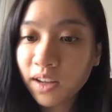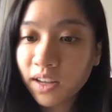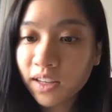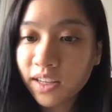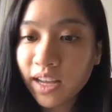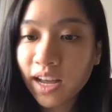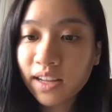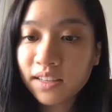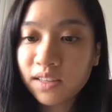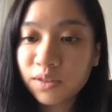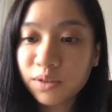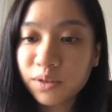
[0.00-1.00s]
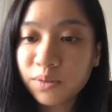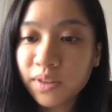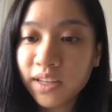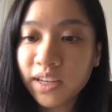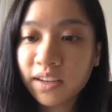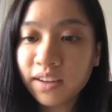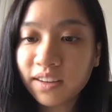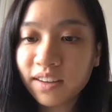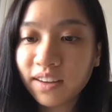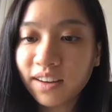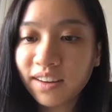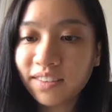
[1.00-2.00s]
He asked, do you think
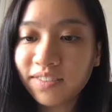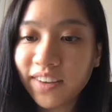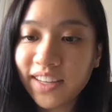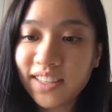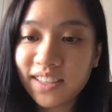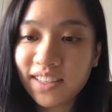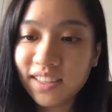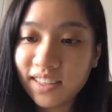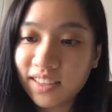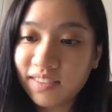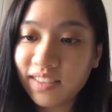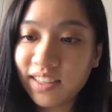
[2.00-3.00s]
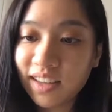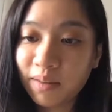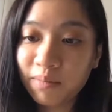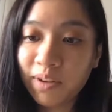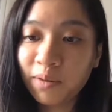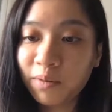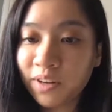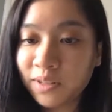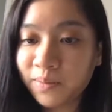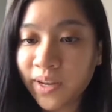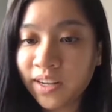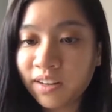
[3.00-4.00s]
a fancy CV template
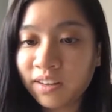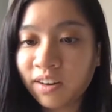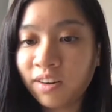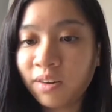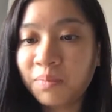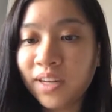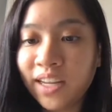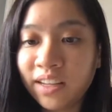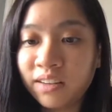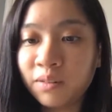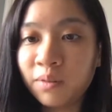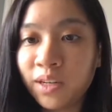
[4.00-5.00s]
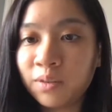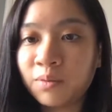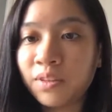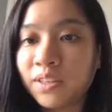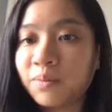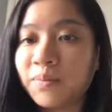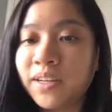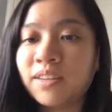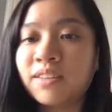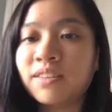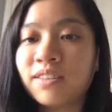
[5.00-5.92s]
works better or plainer one works better?